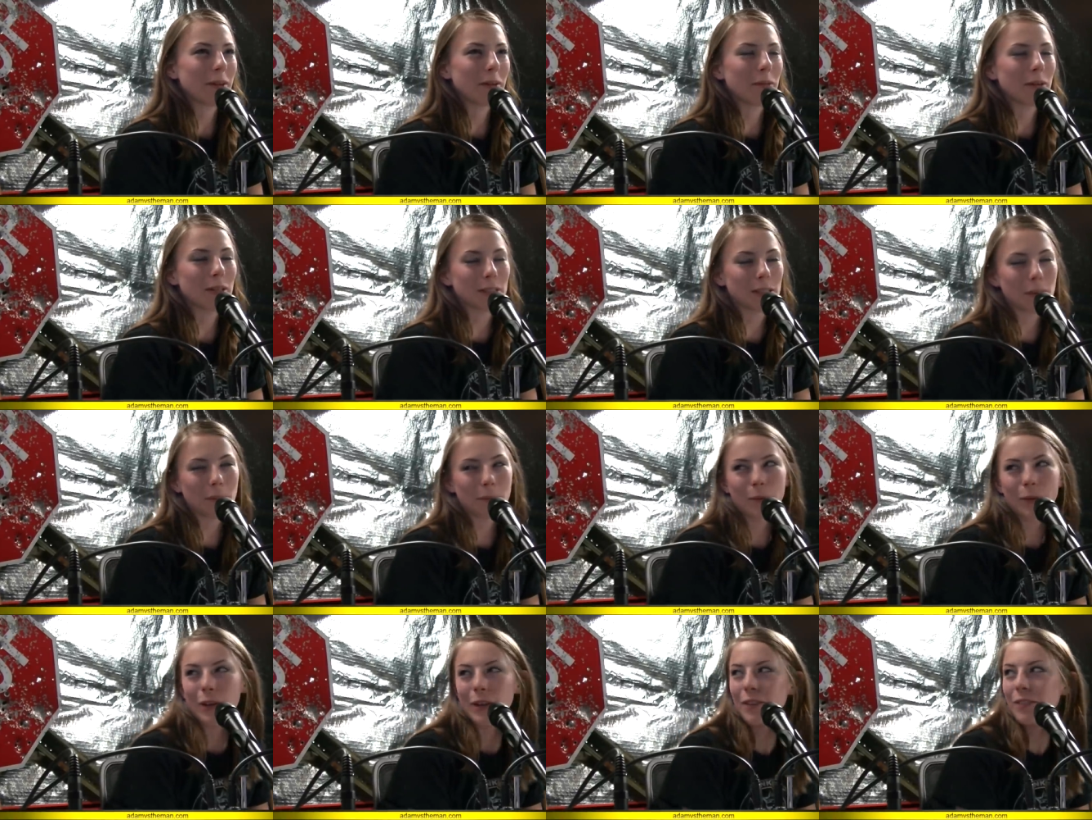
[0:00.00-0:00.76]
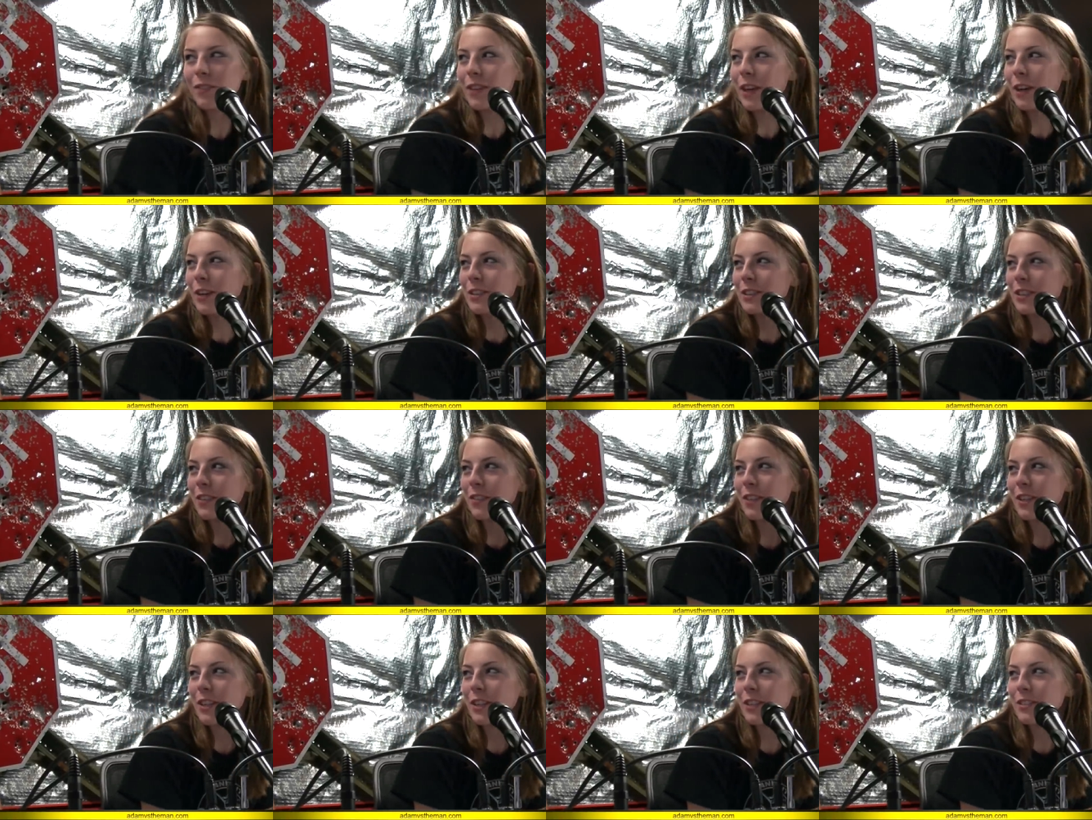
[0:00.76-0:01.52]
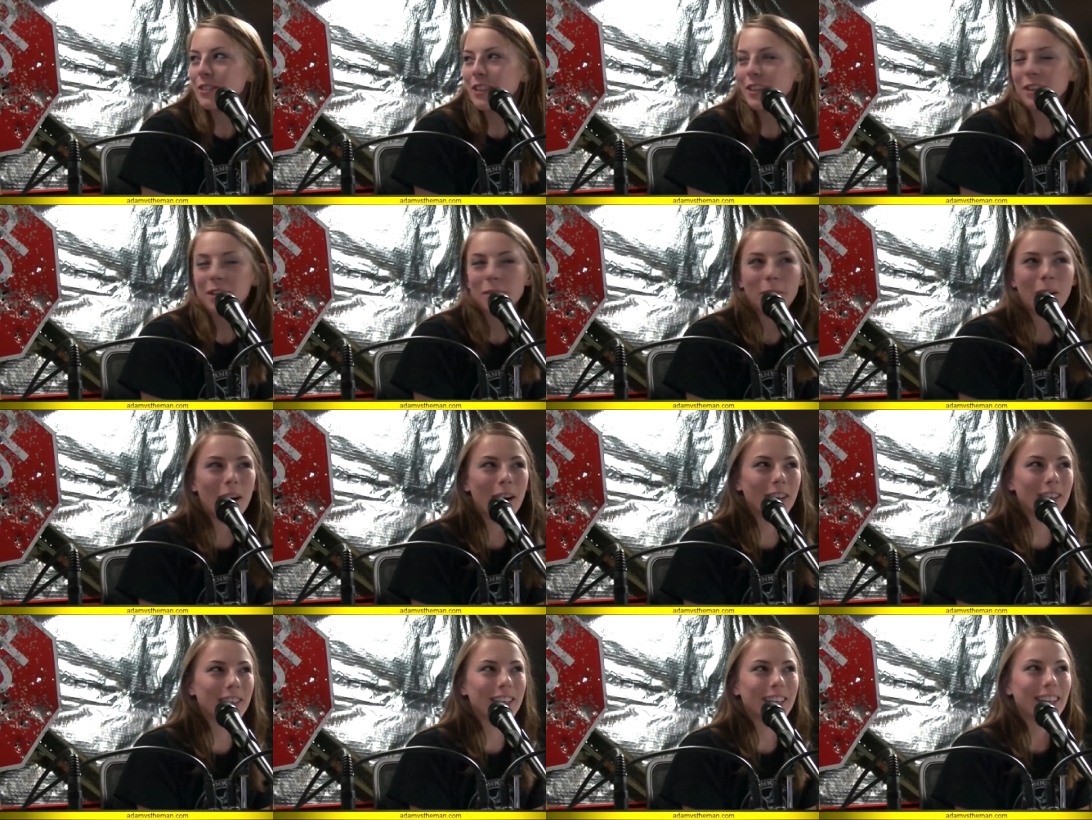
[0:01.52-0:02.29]
what's the point of those if they're using them
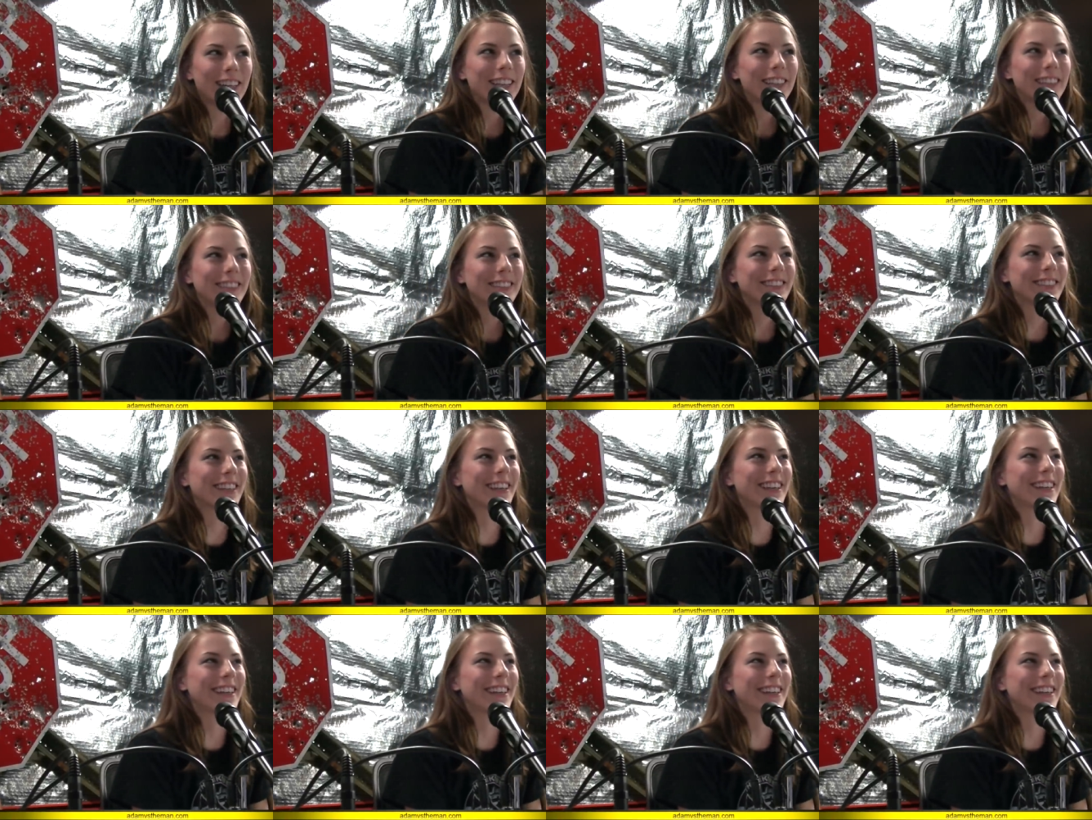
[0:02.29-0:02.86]
on kids?